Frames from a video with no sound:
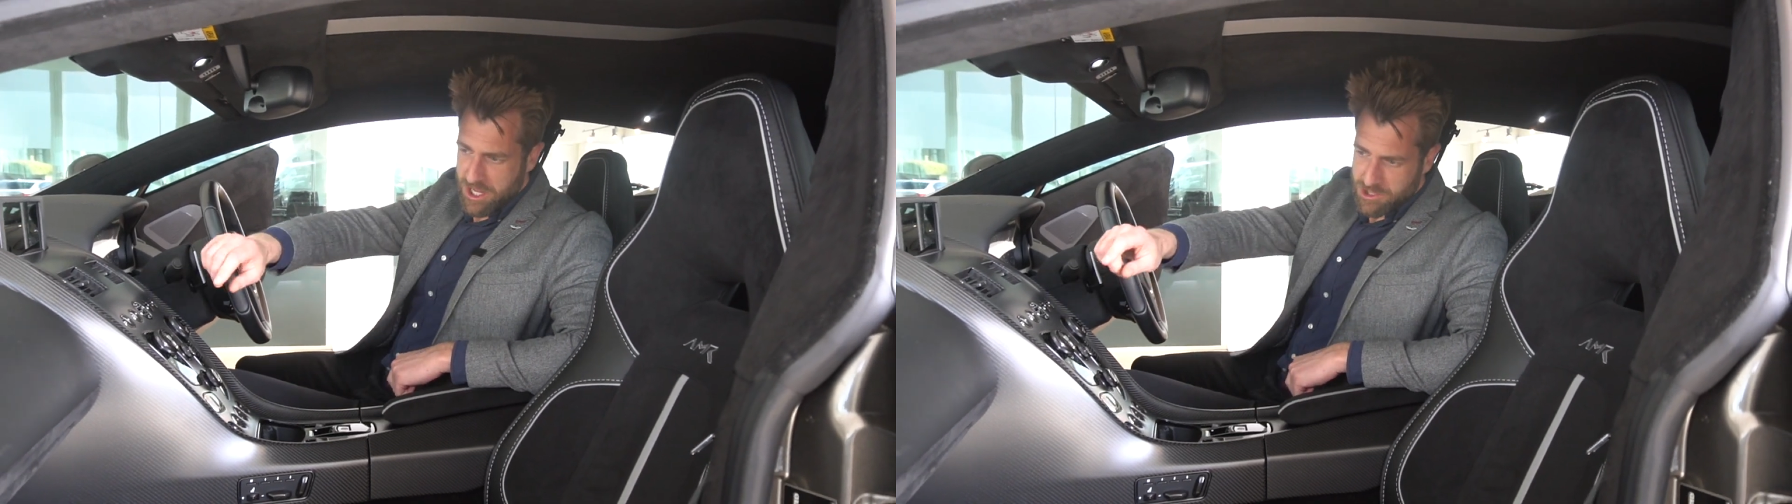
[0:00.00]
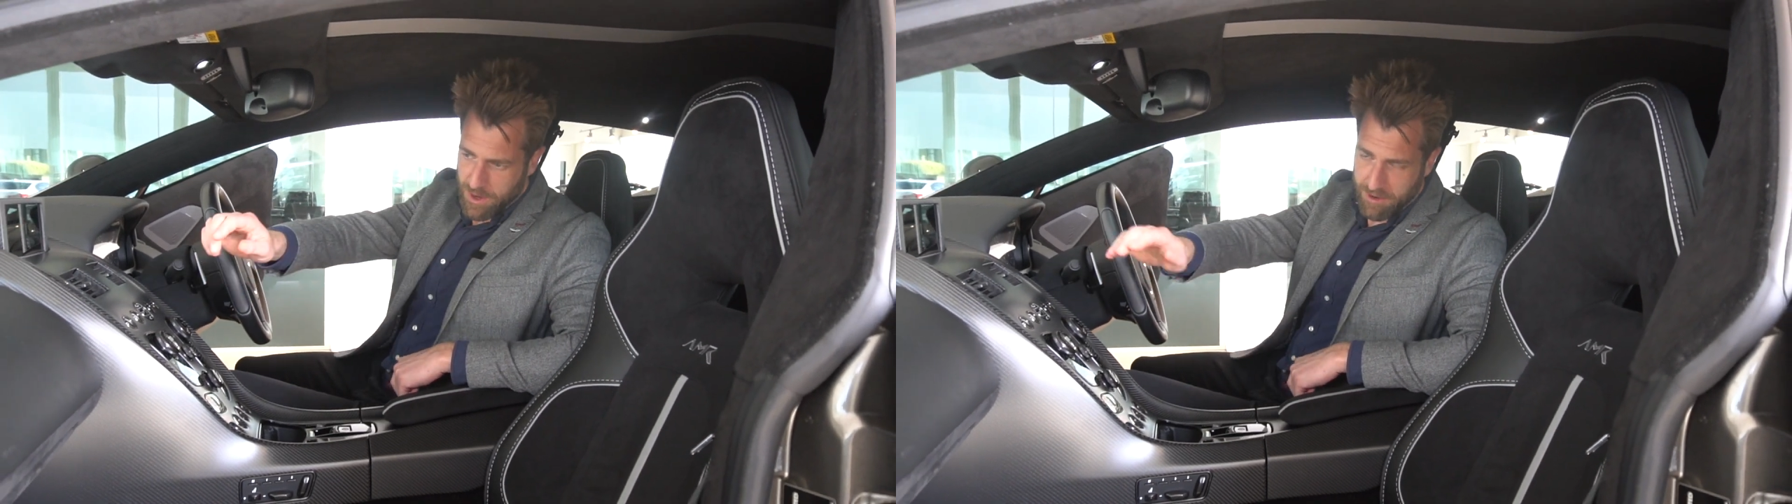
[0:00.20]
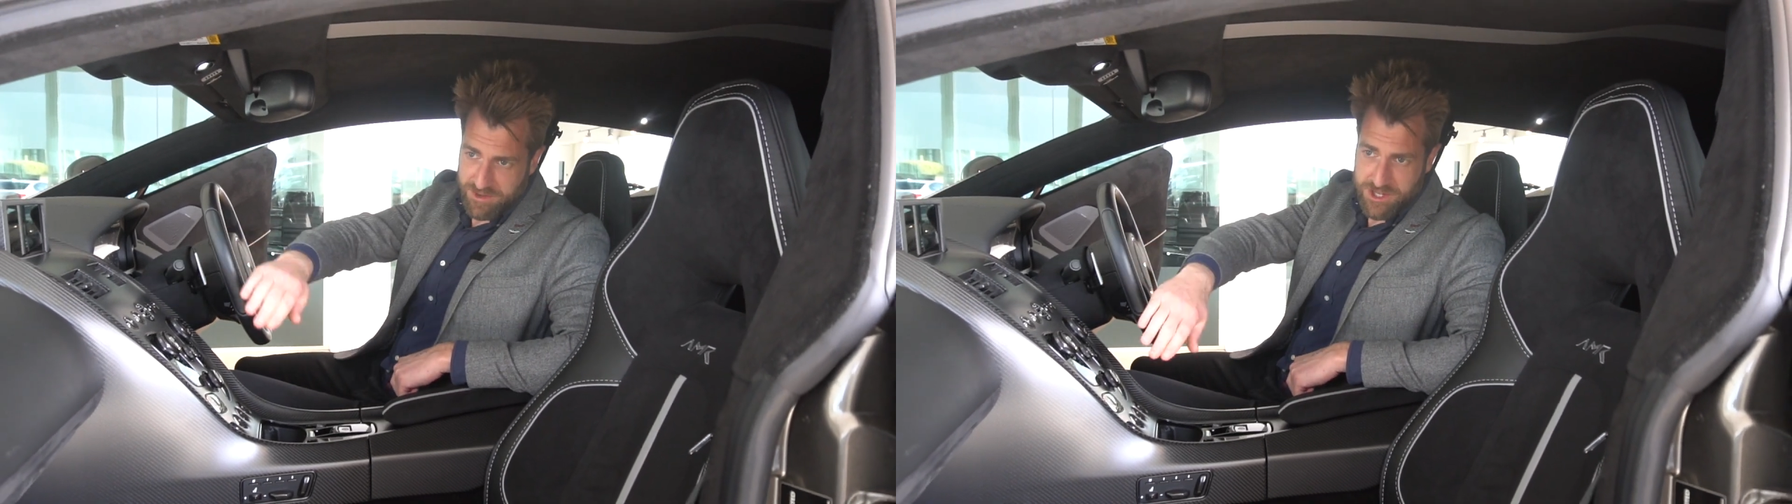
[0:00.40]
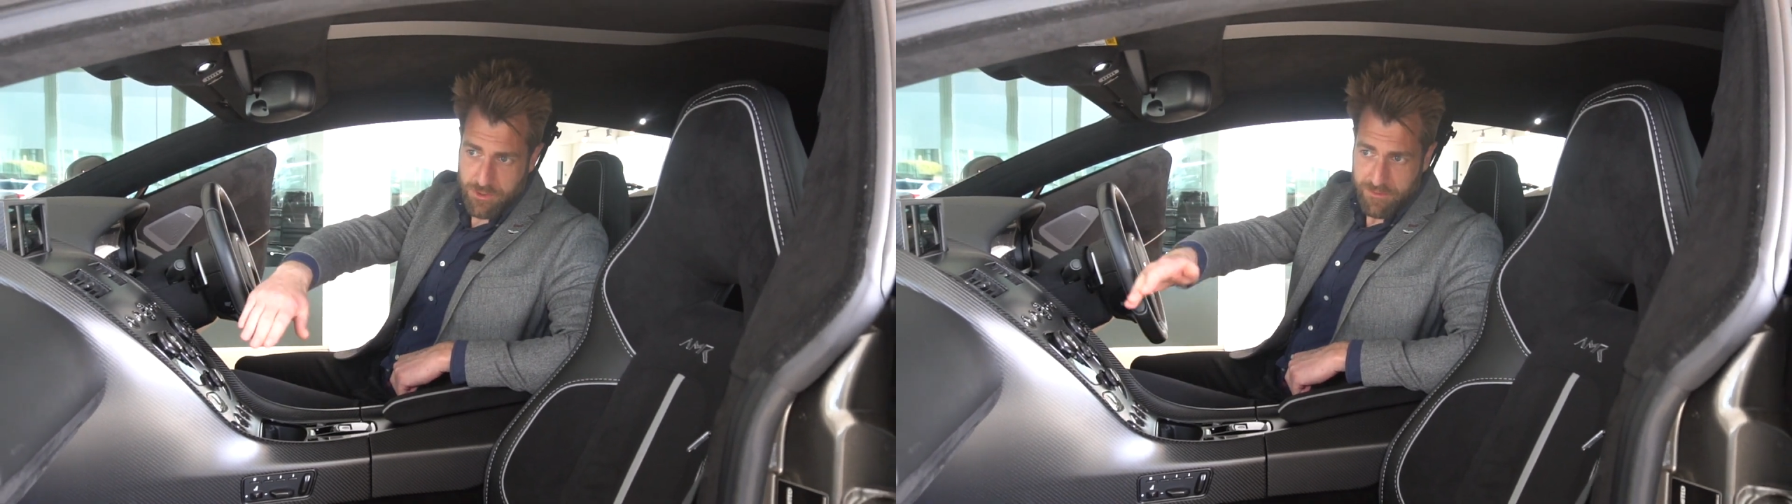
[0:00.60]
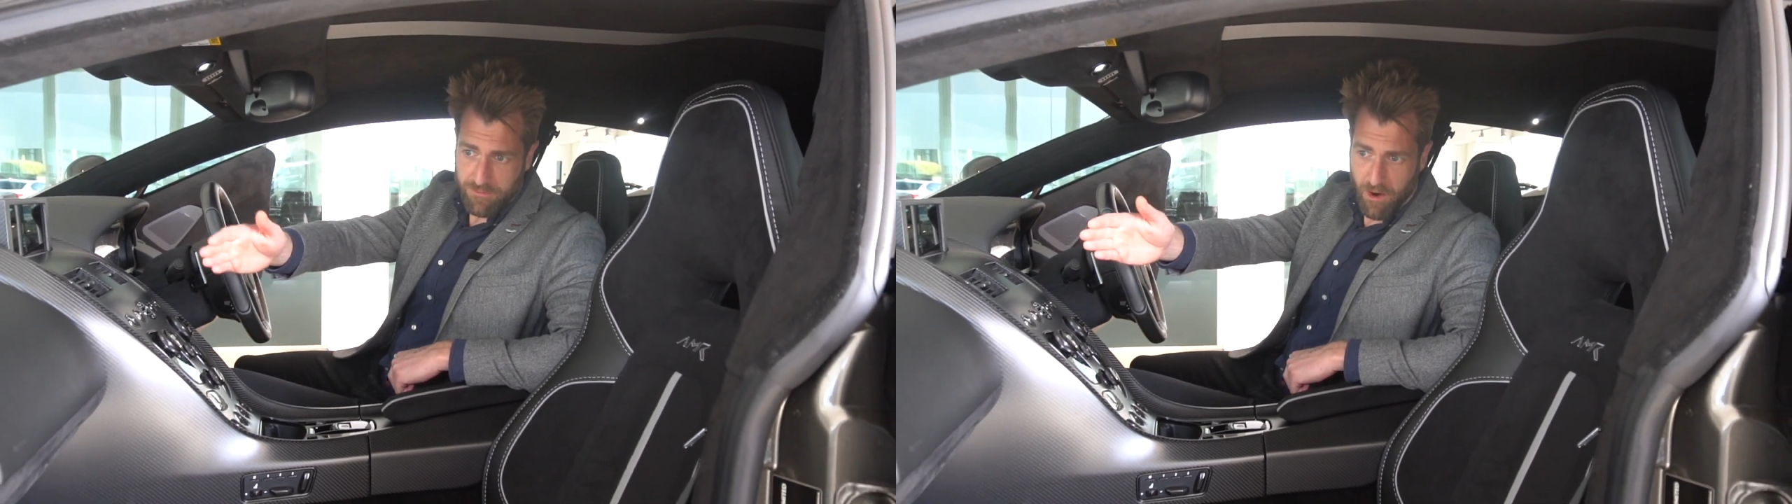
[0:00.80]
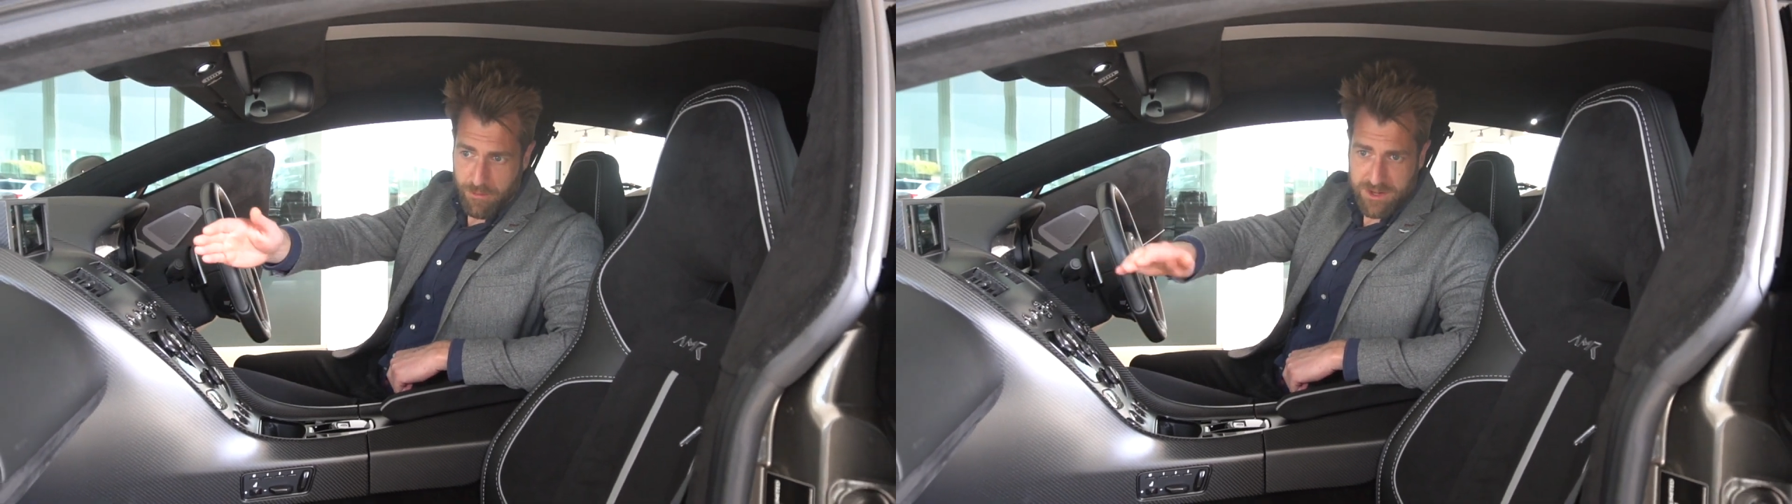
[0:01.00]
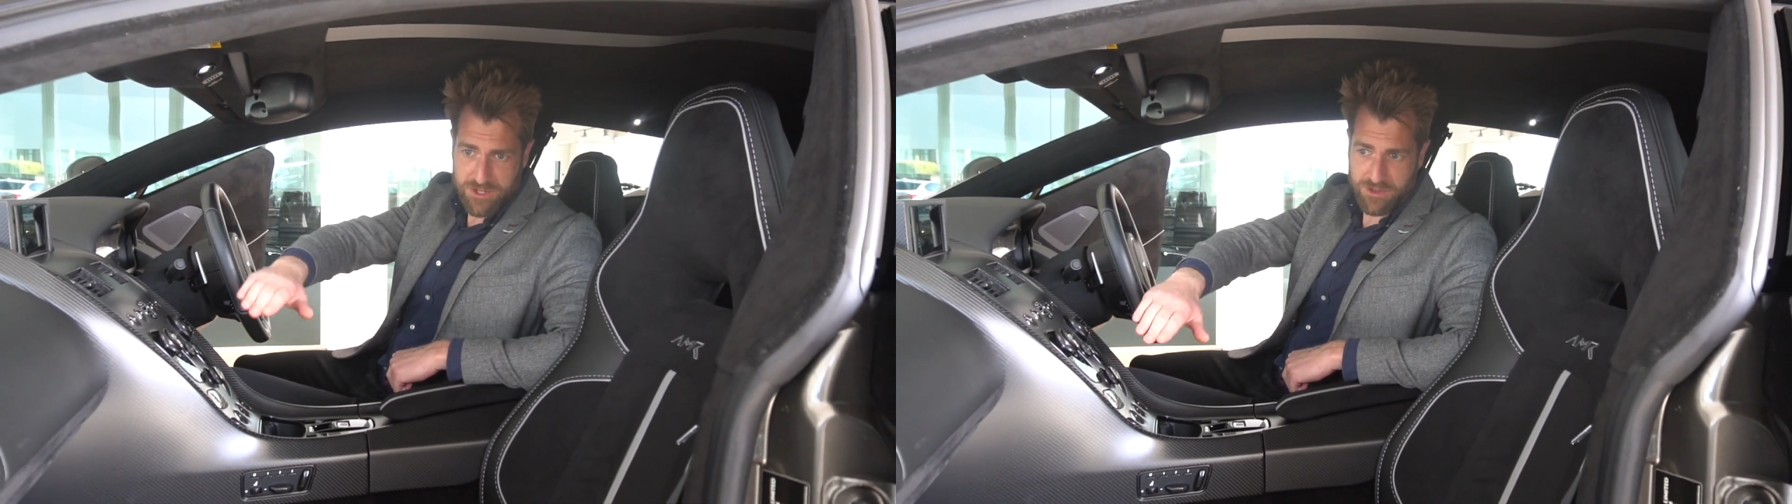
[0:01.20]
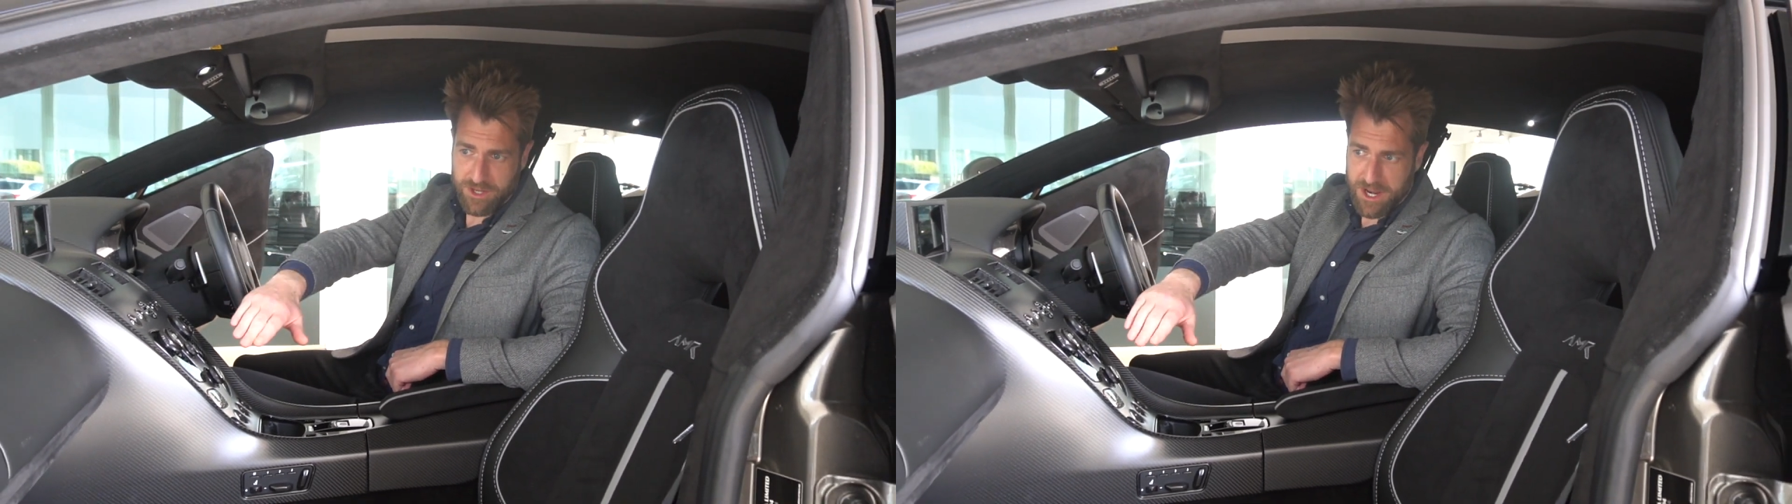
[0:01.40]
So we have two
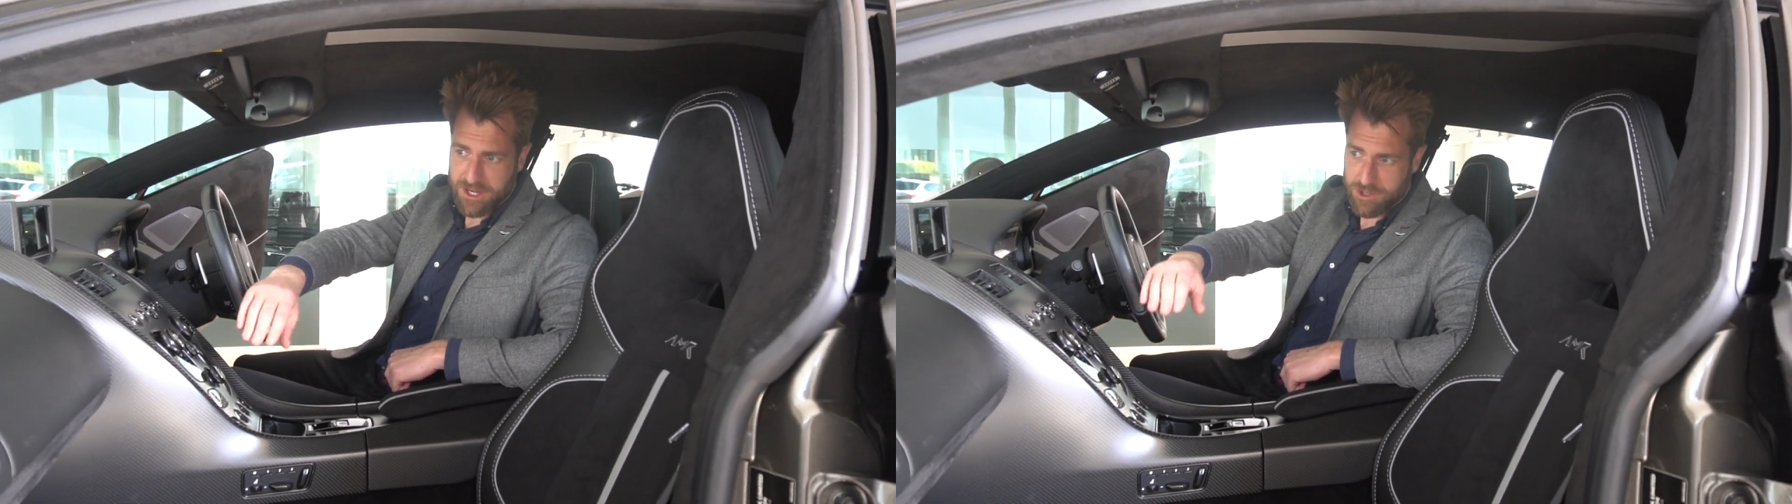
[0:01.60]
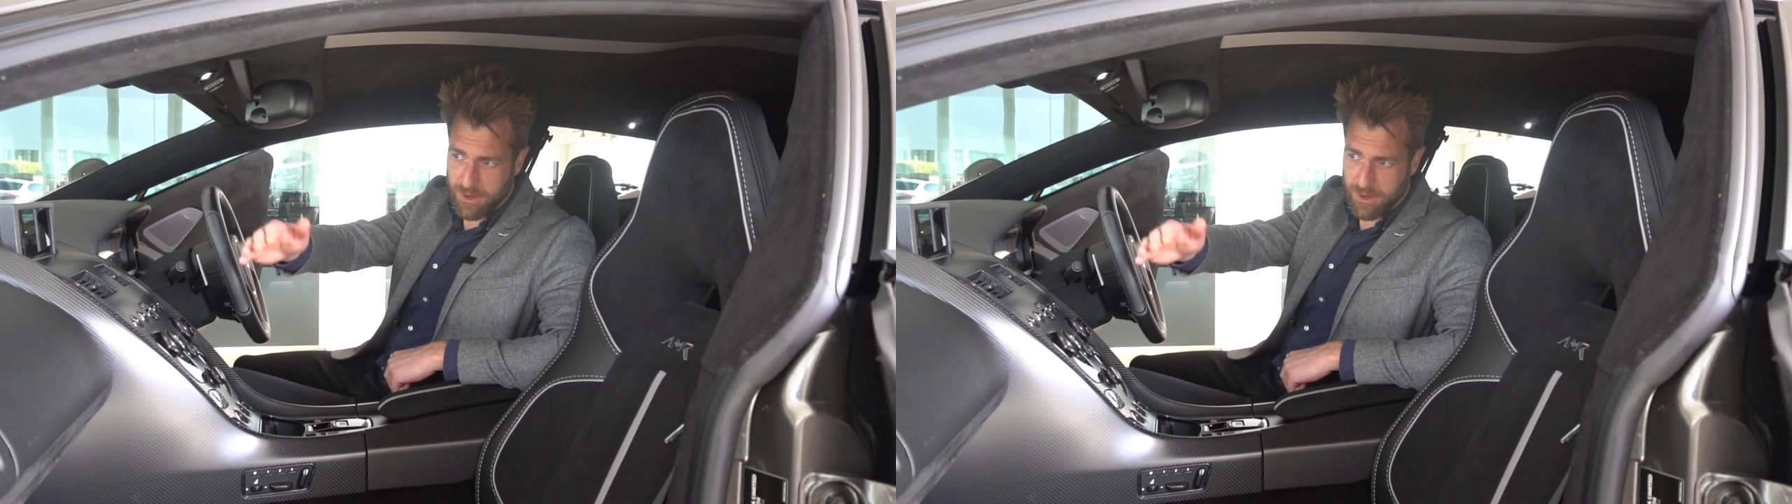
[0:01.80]
environments on the dash.